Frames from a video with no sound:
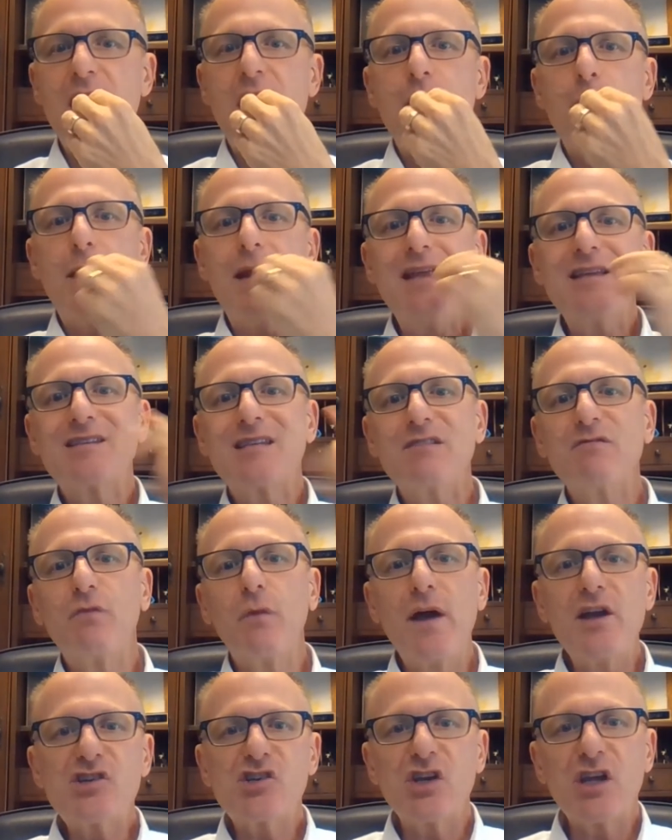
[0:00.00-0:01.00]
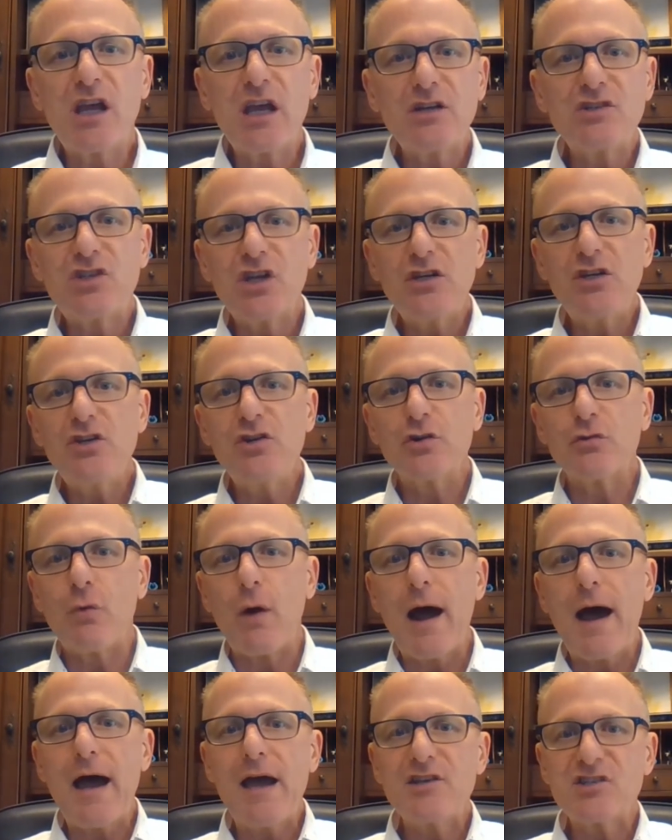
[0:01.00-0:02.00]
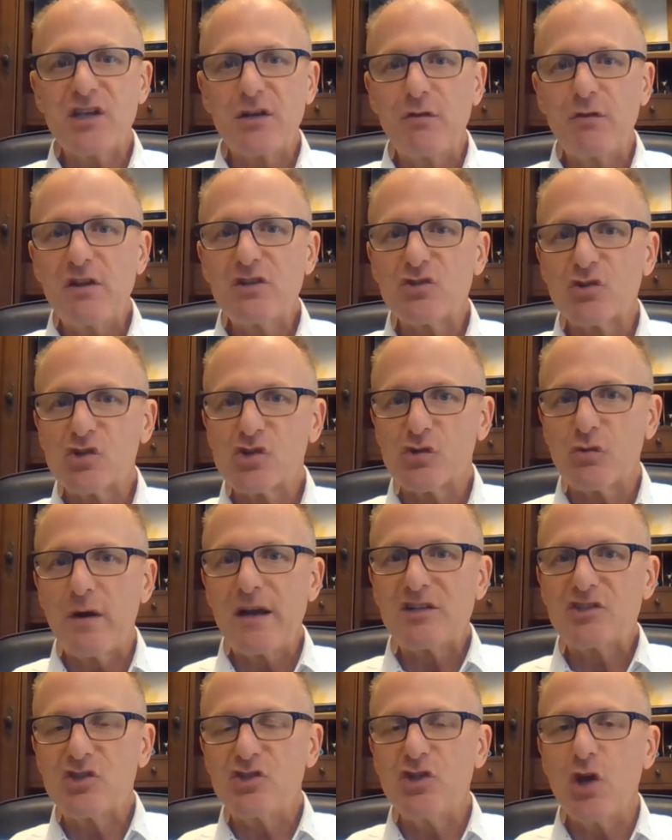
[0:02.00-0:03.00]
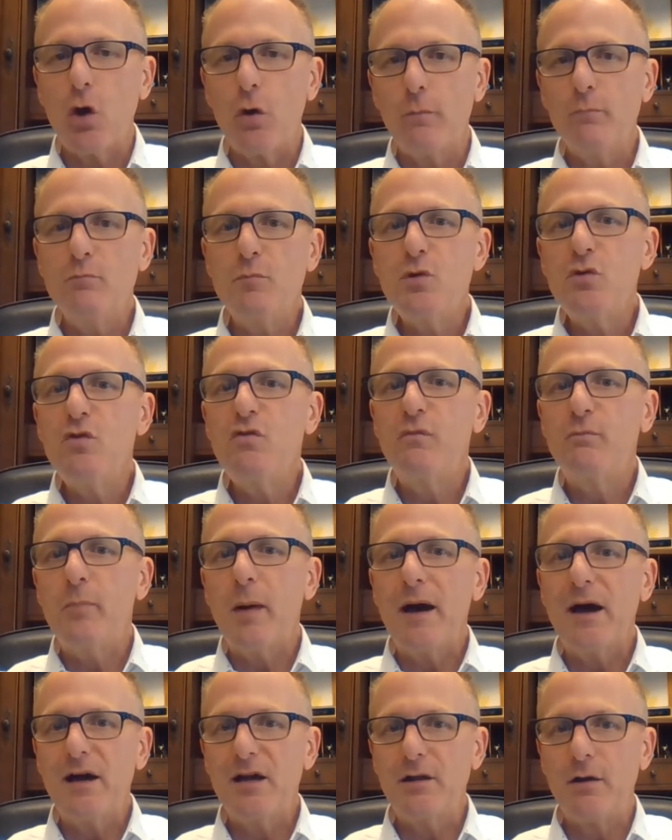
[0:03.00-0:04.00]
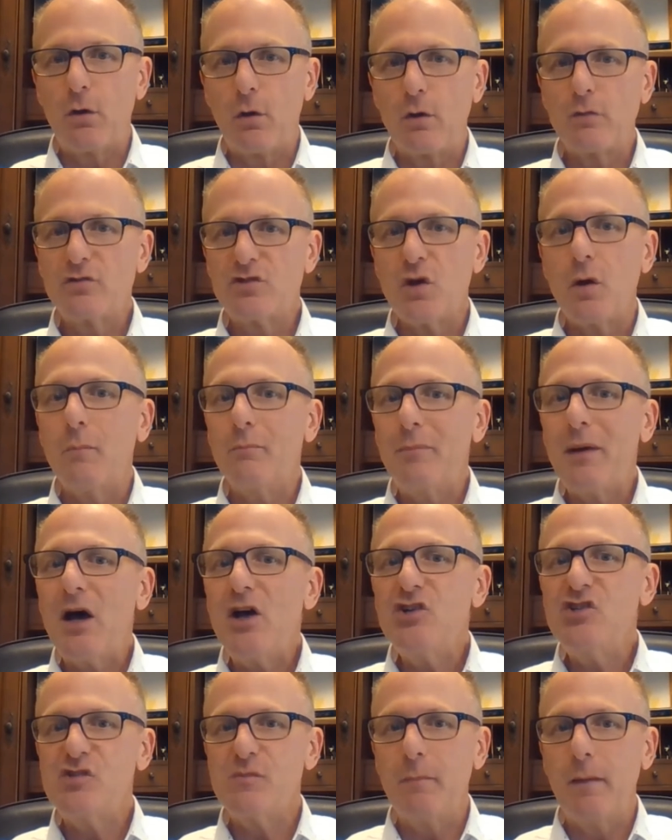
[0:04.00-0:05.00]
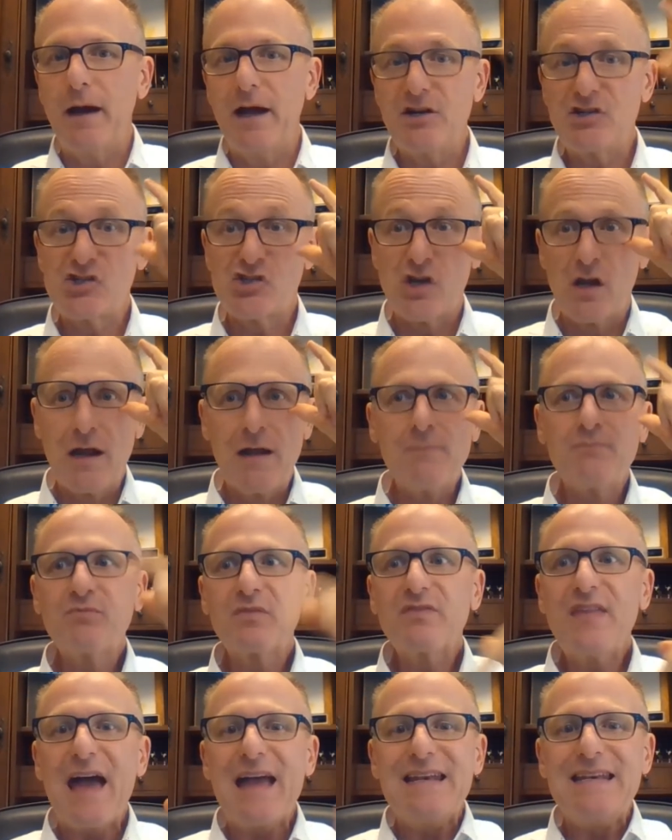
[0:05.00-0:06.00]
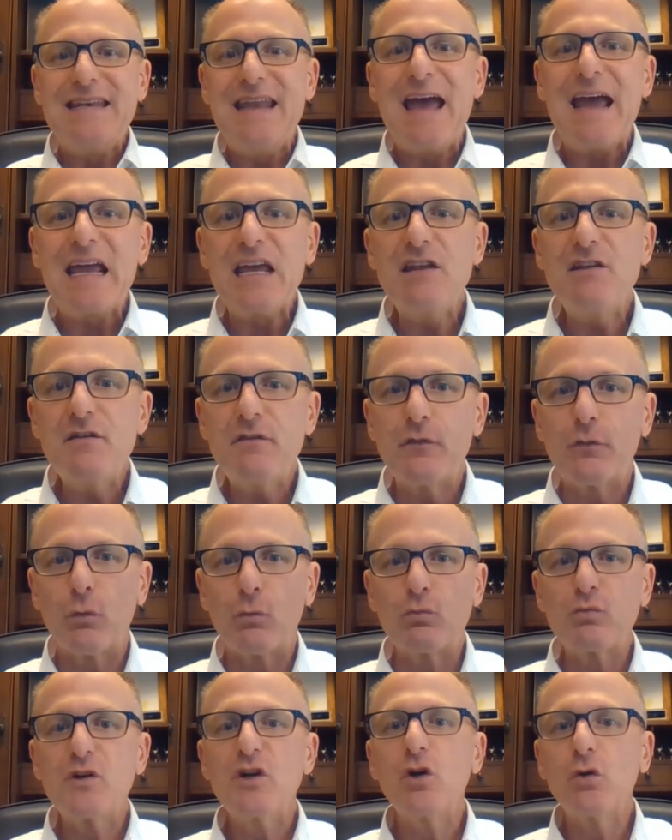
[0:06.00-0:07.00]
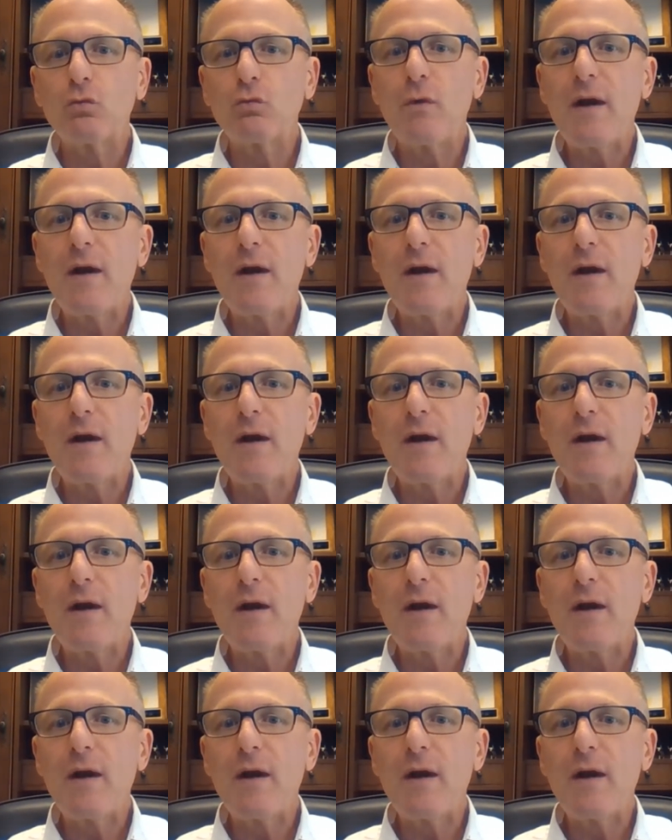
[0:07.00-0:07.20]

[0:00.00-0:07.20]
But as inflation continues to rise and interest rates don't move or don't budge much, that negative real